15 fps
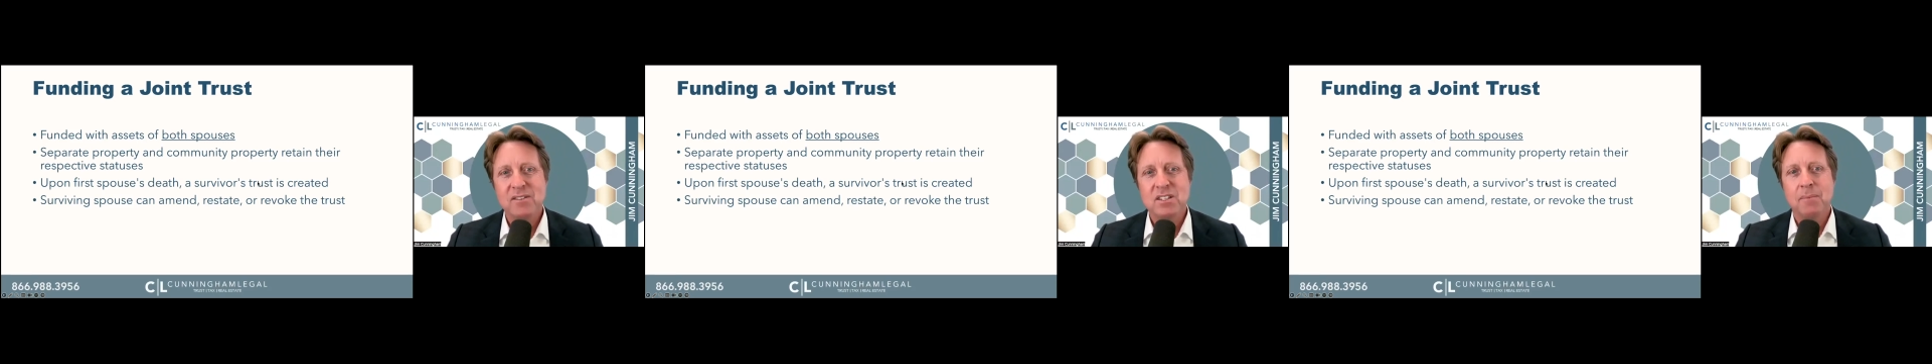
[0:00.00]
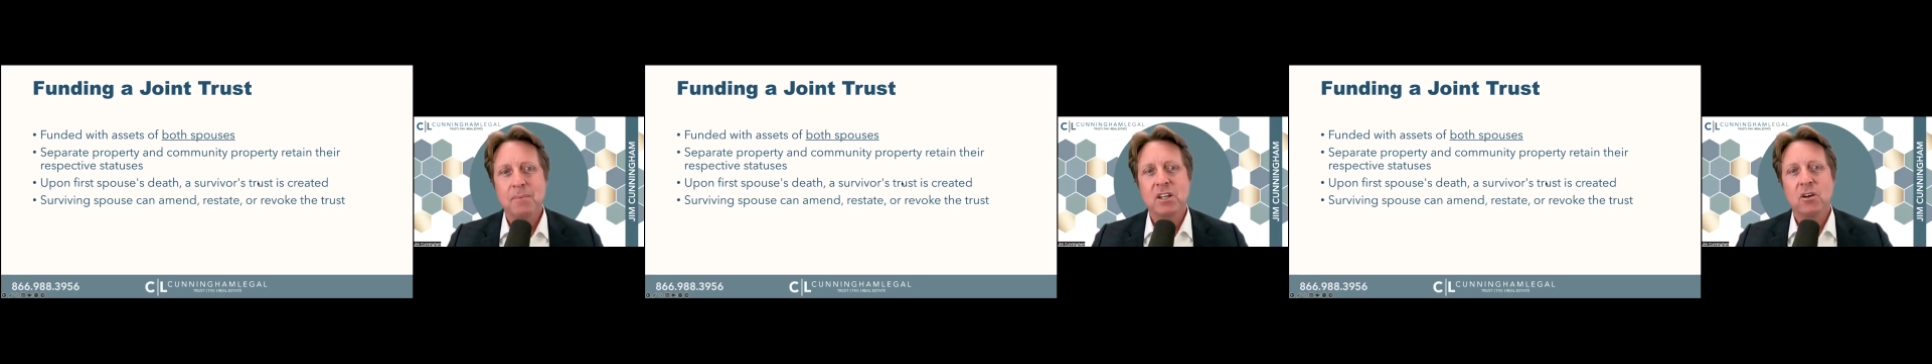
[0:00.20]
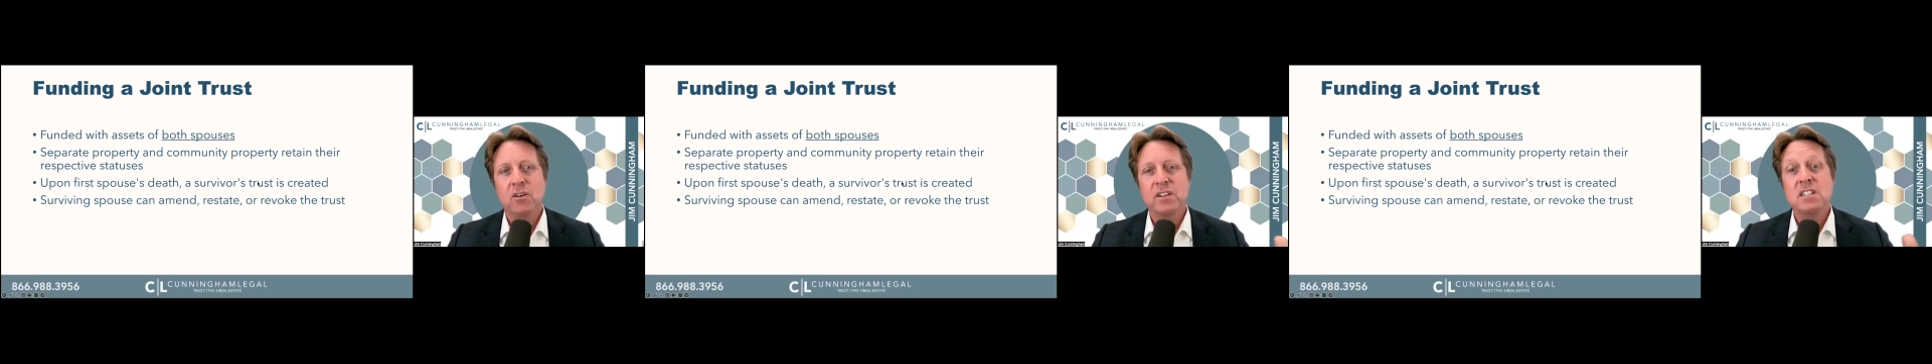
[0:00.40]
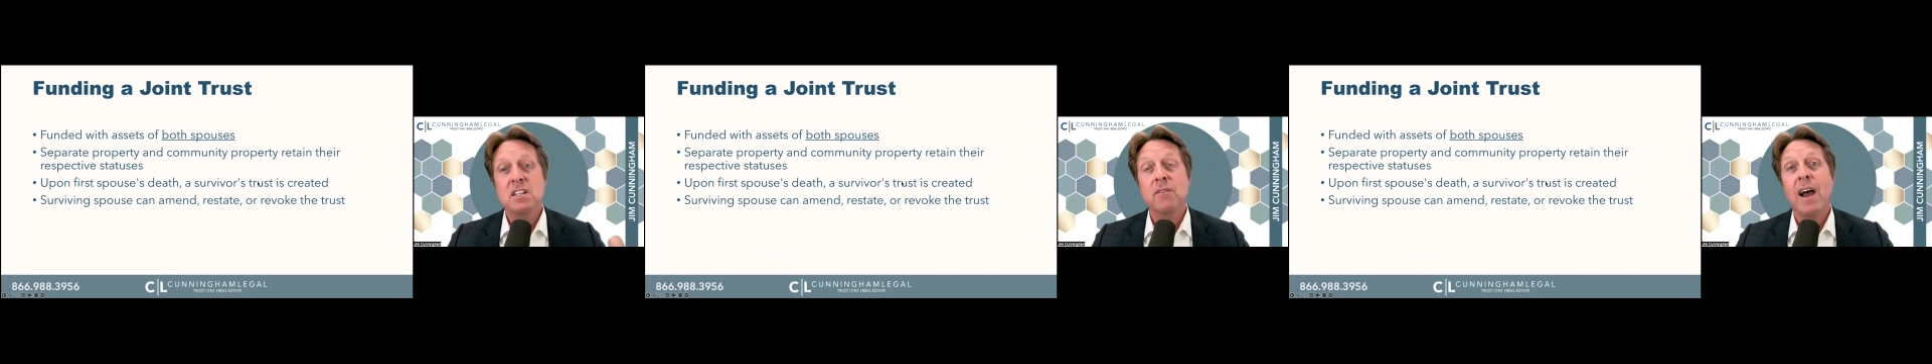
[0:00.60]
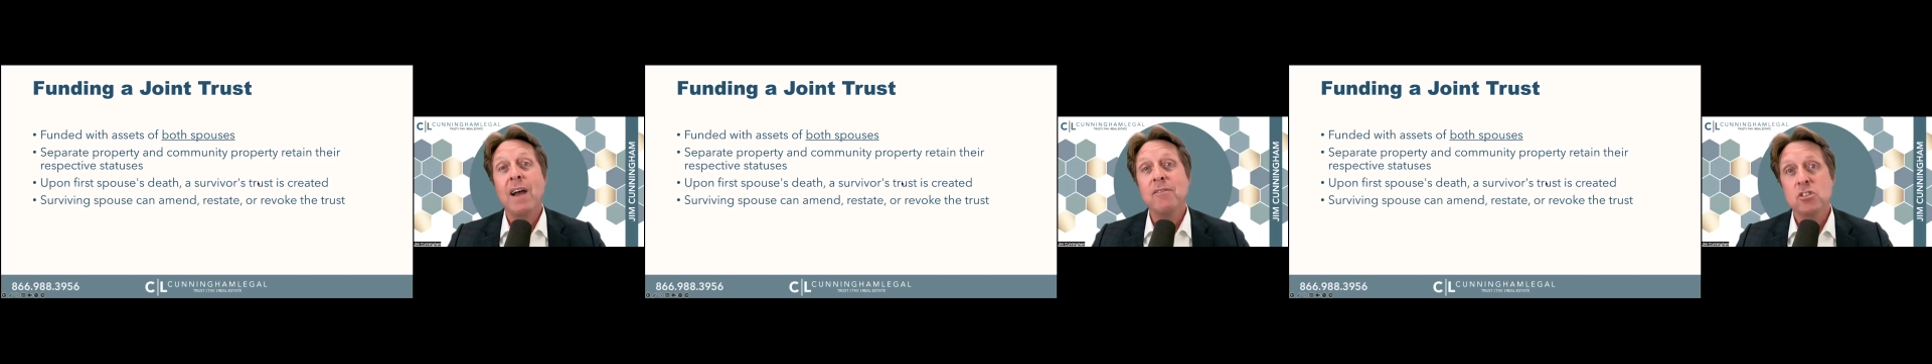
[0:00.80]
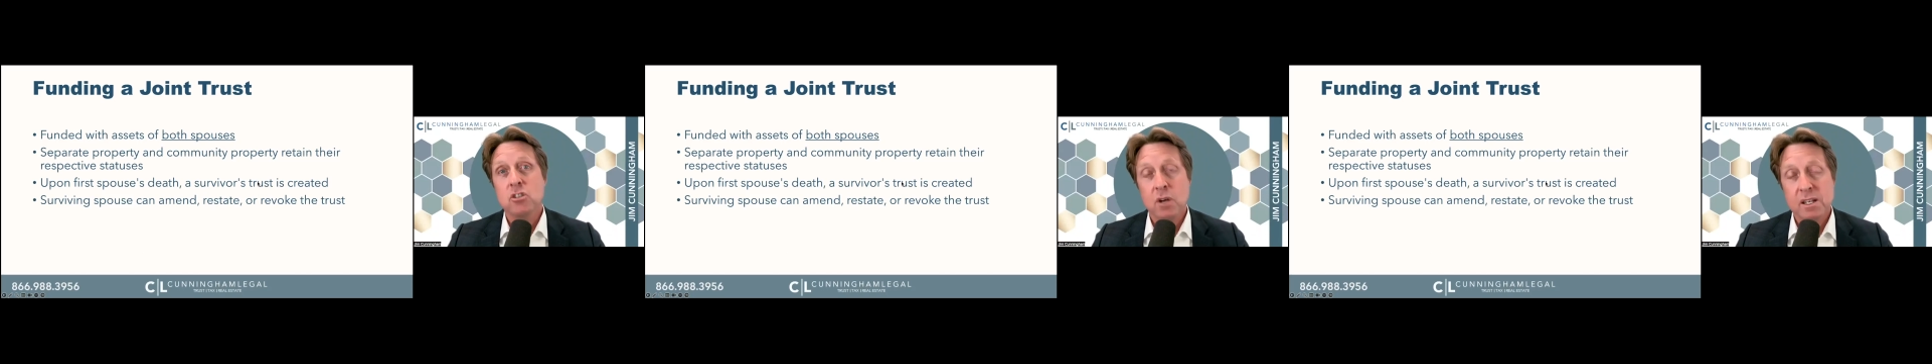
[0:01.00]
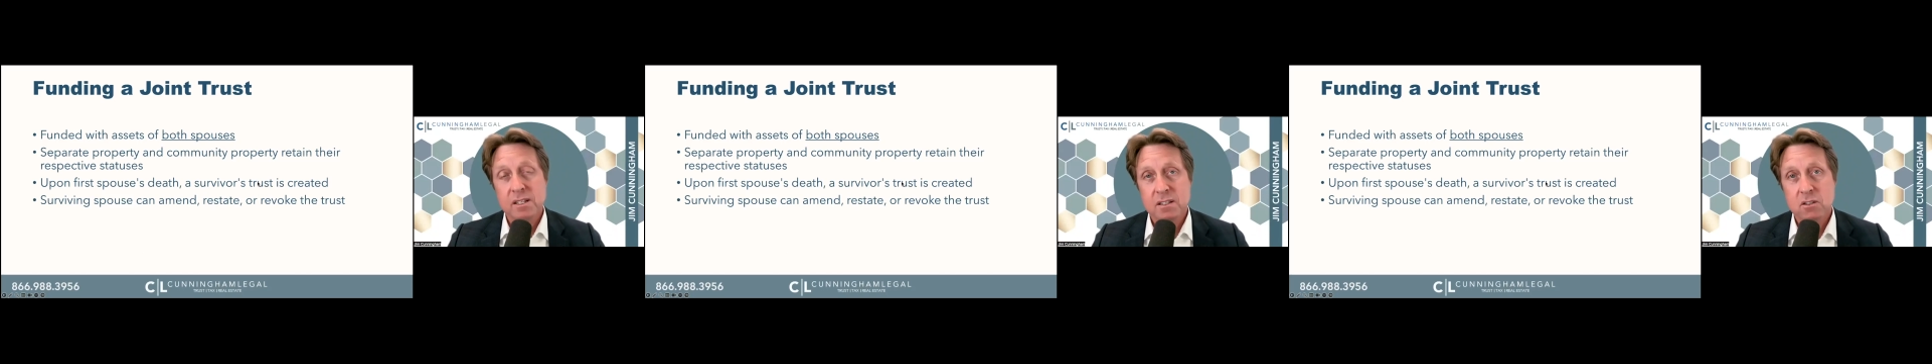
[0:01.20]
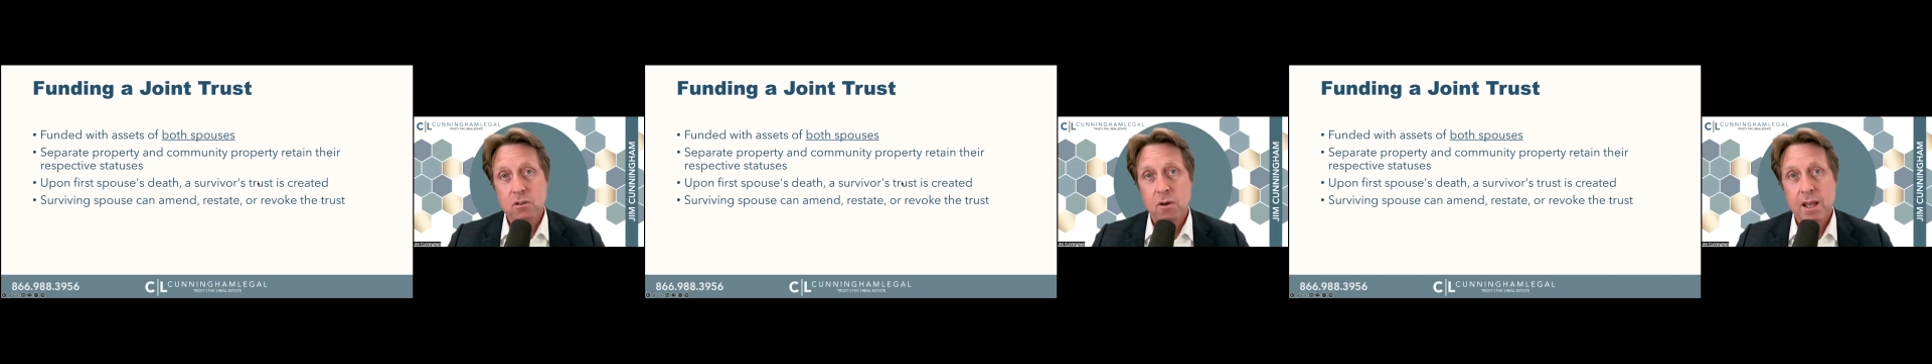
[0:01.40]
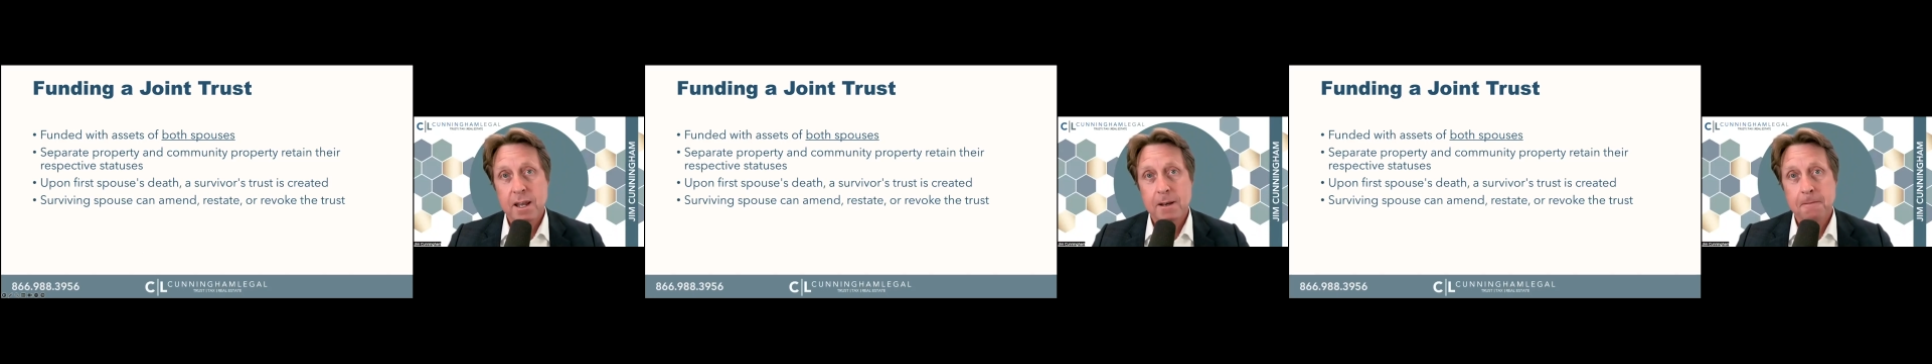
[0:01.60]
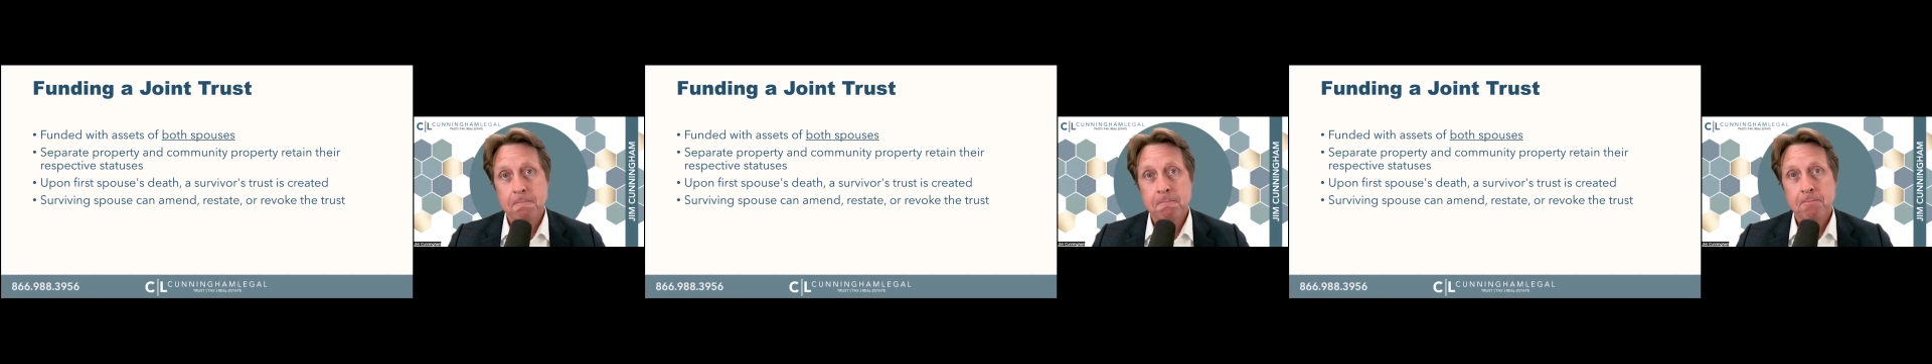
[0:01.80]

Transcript: something called the survivor's trust is created.